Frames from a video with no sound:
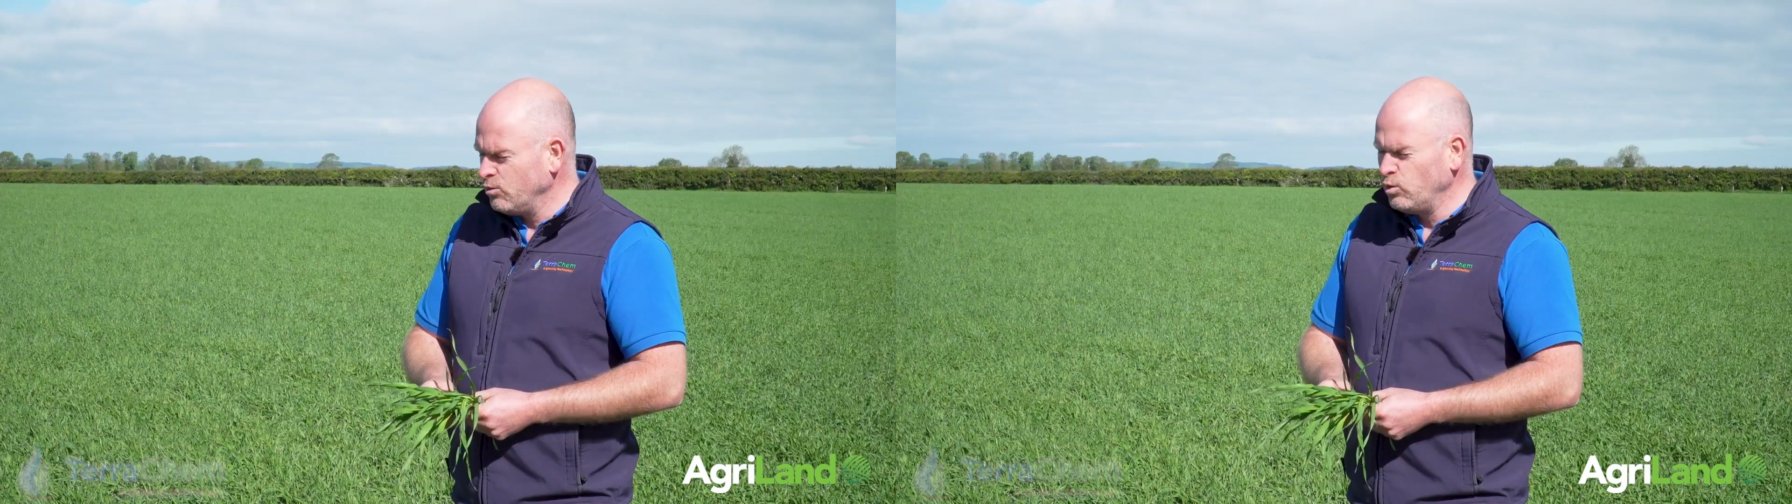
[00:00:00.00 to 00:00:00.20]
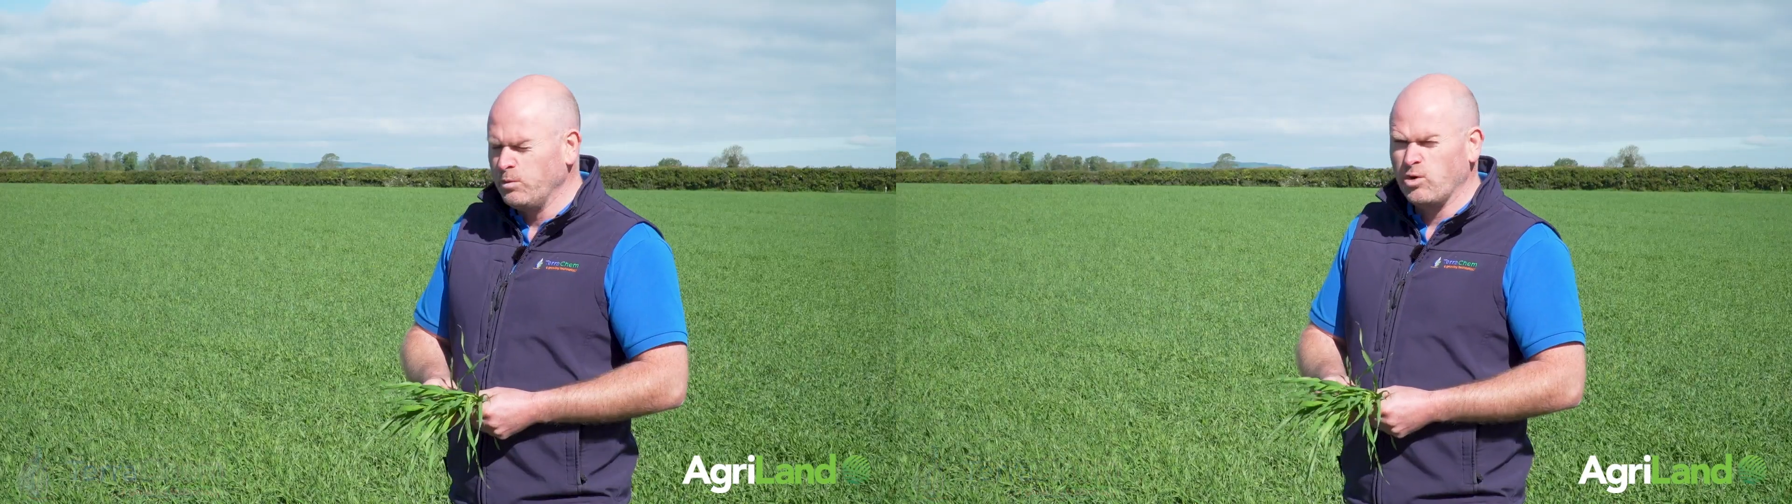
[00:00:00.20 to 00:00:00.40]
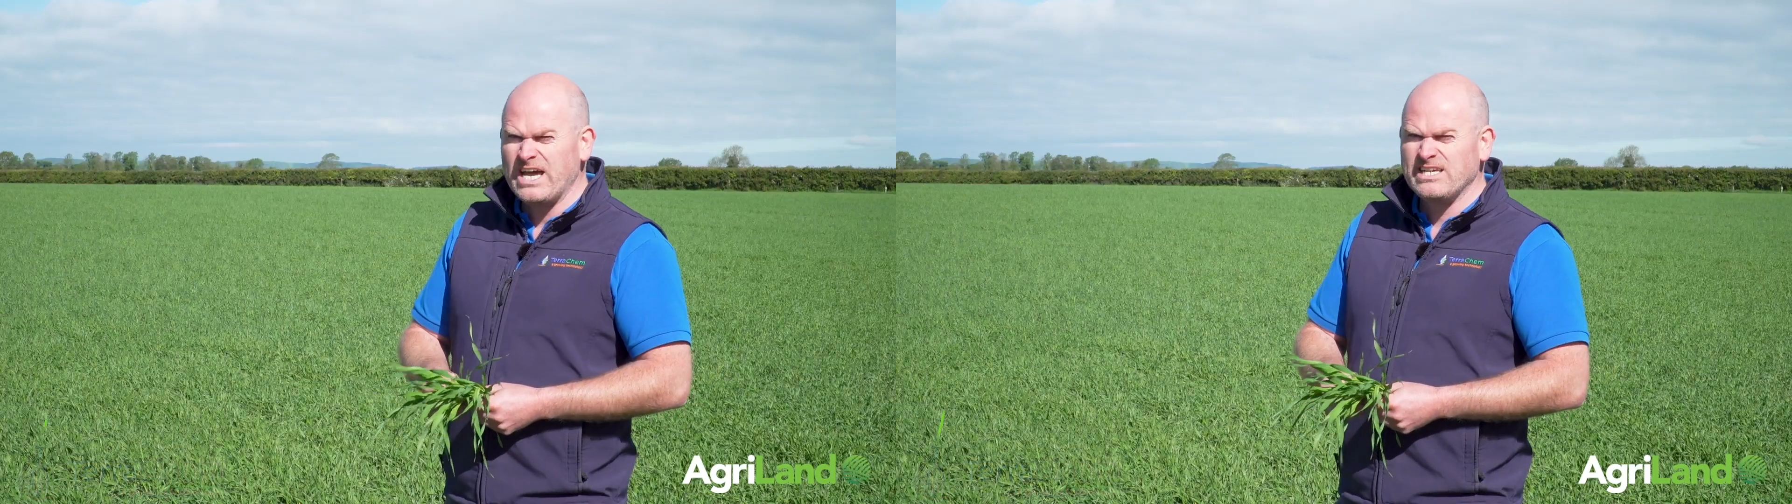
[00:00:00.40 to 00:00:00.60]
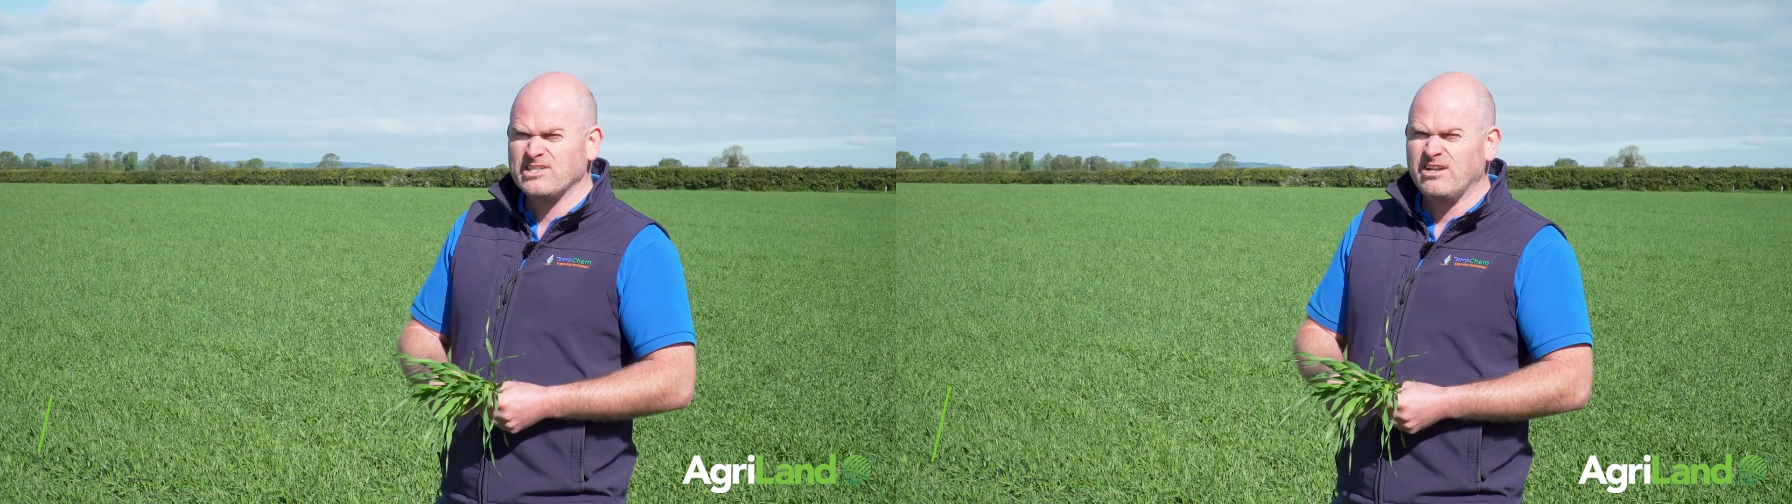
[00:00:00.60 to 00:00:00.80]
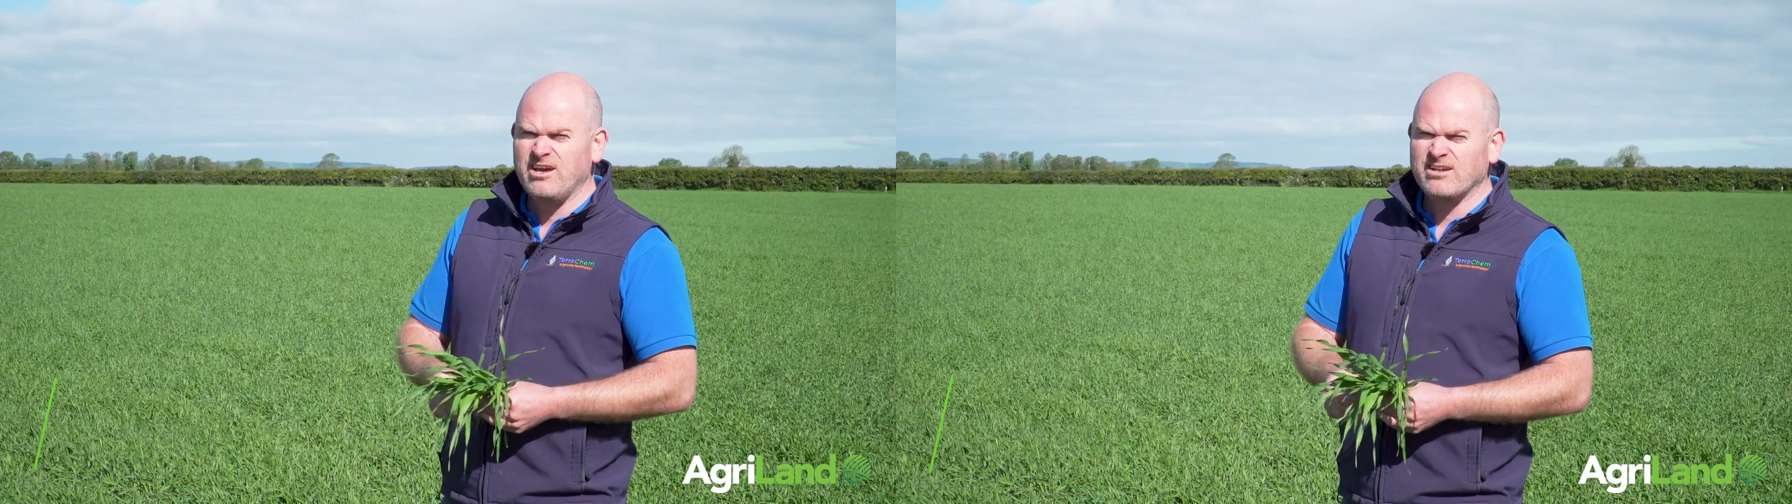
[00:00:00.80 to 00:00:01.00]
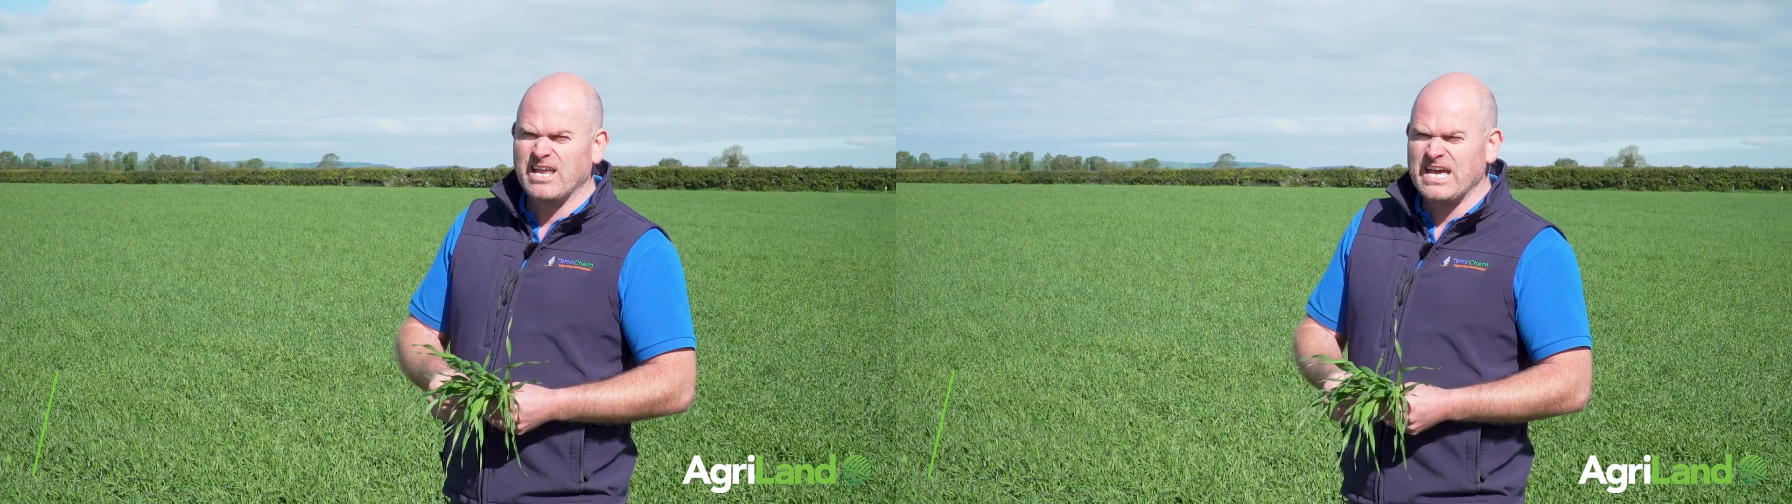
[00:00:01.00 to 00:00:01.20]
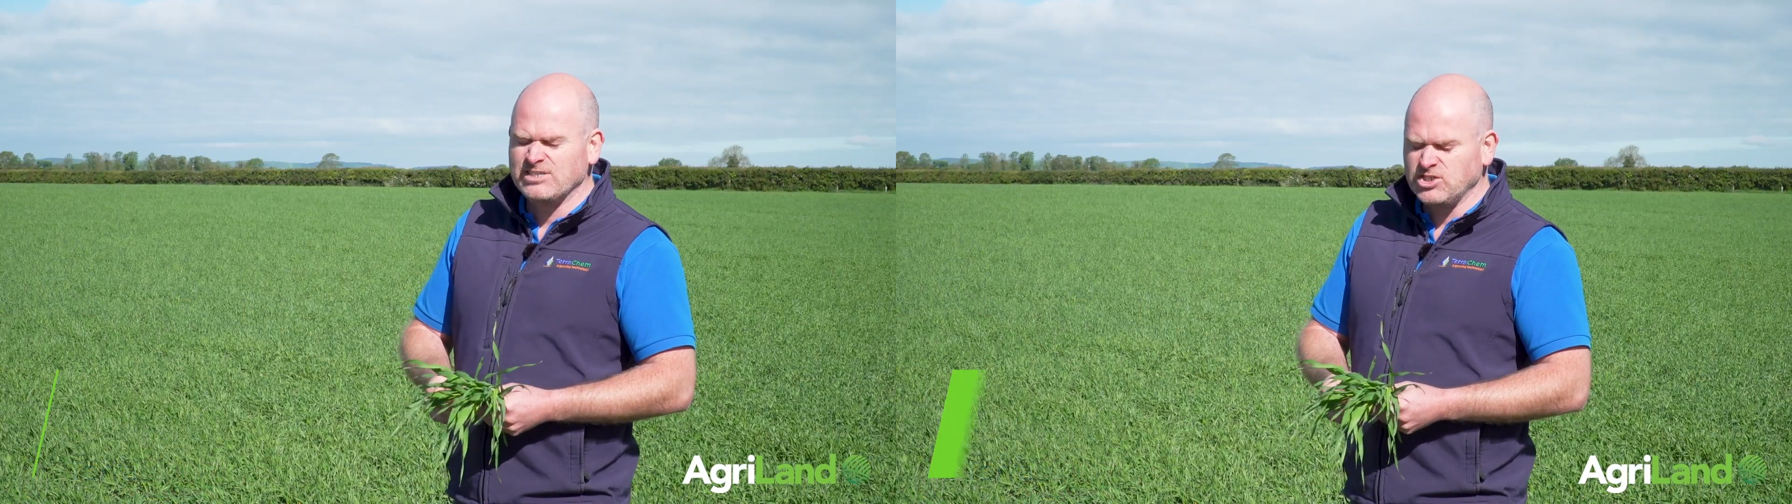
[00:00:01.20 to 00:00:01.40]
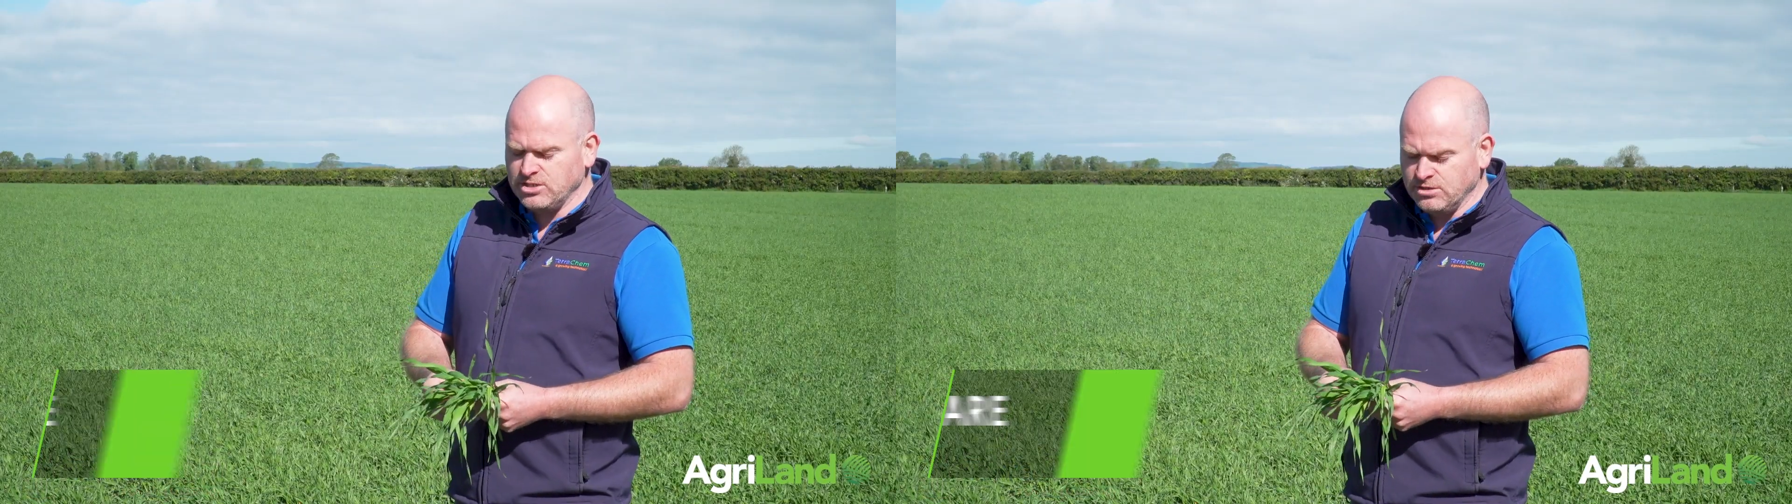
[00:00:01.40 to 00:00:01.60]
We were asked a lot
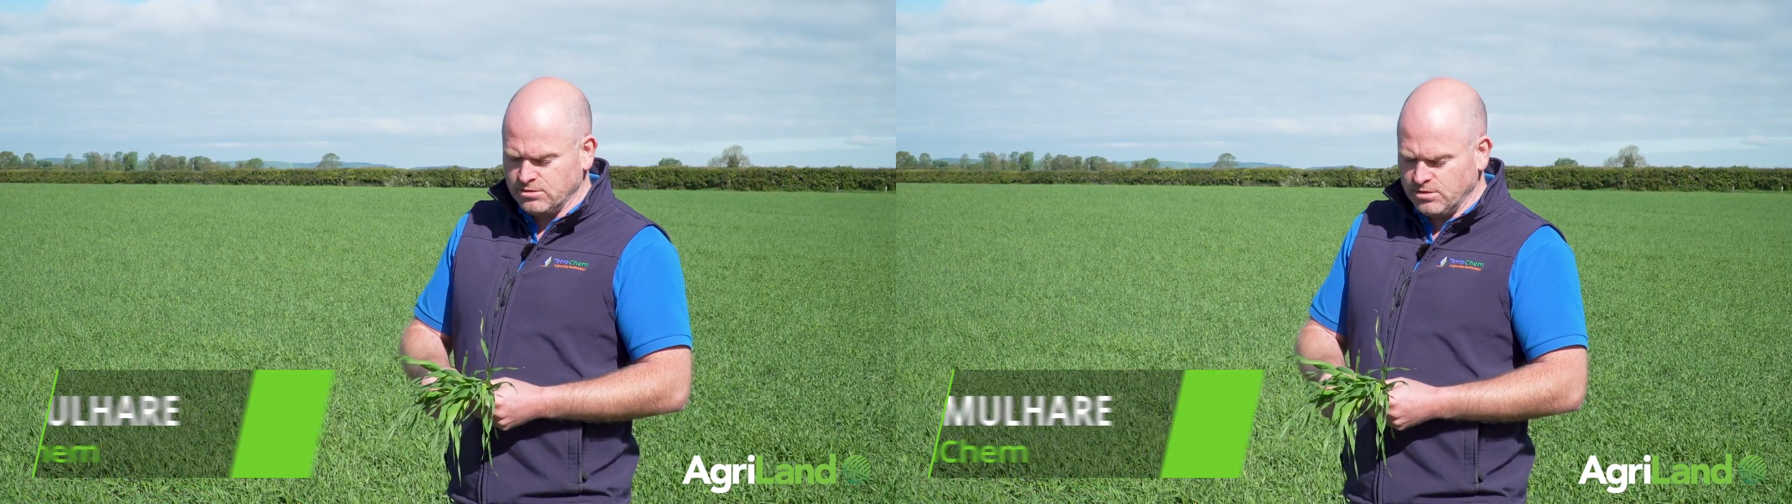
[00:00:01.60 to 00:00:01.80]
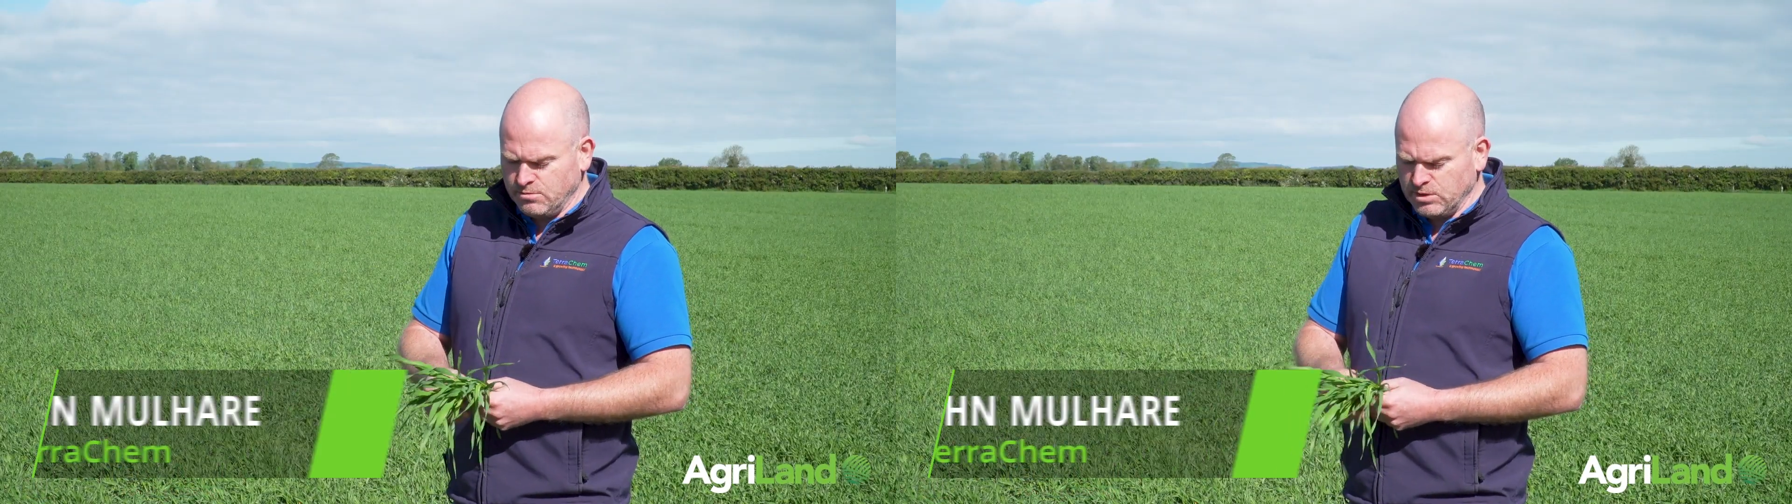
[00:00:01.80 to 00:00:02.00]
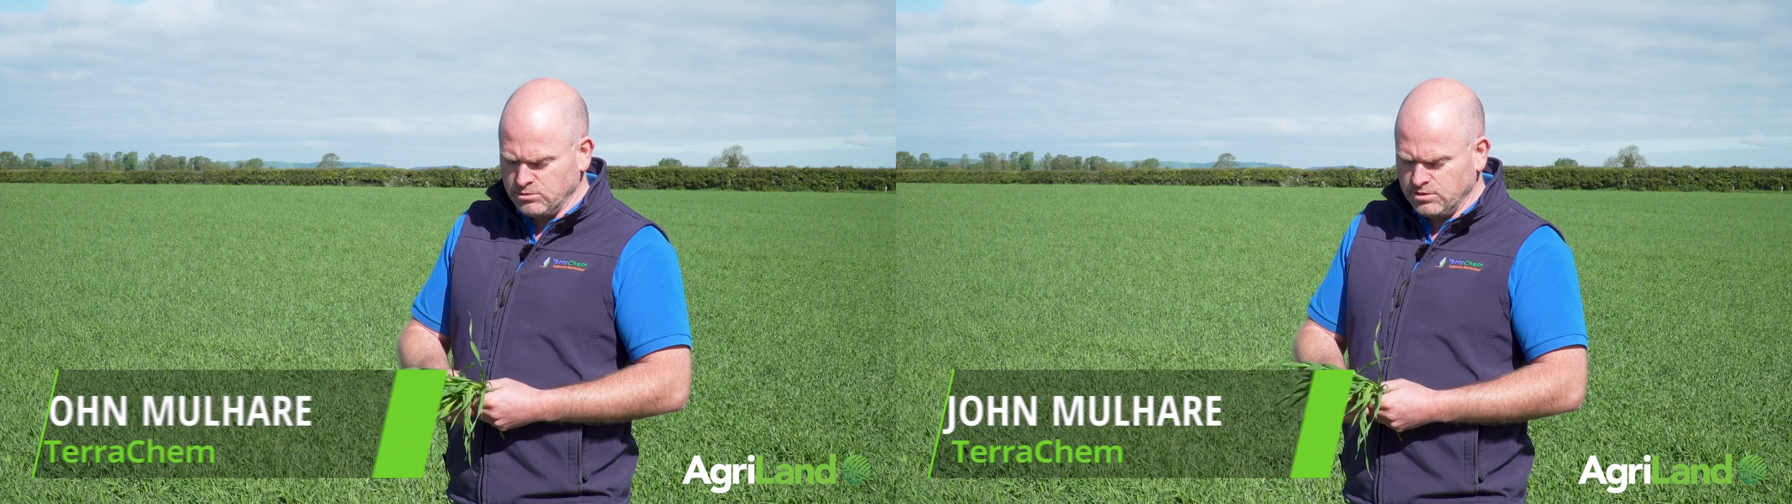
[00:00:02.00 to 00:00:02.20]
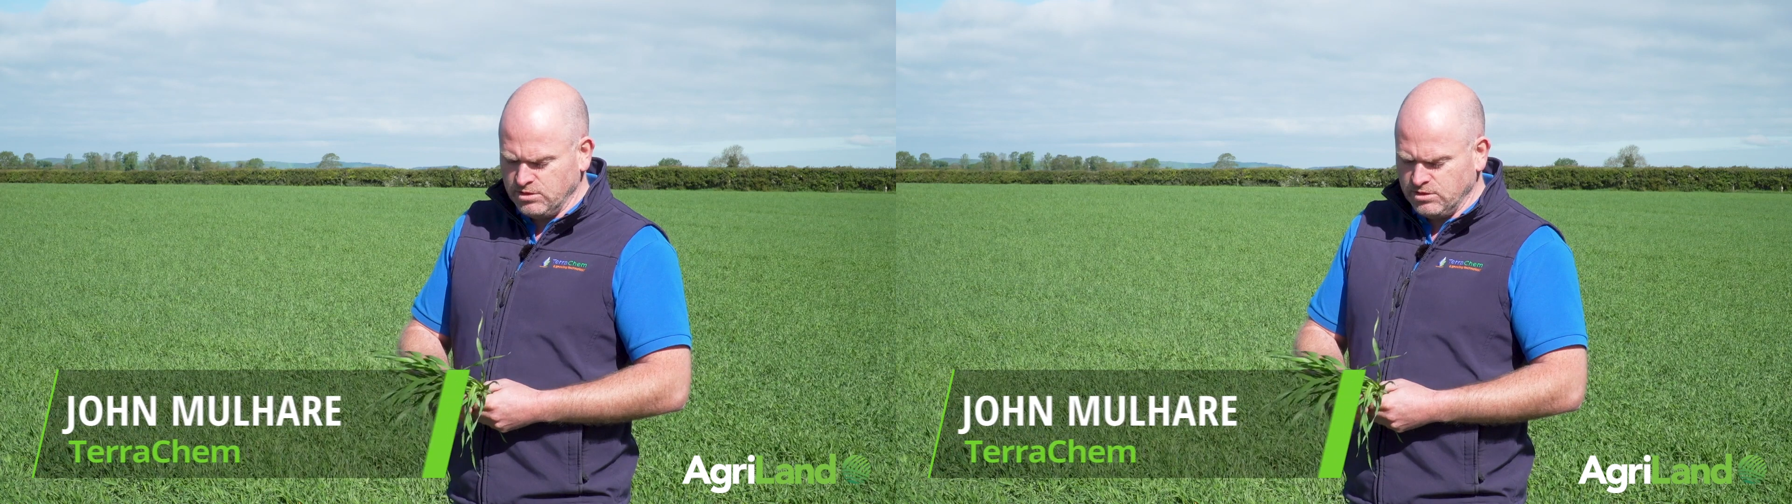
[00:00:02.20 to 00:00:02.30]
last year about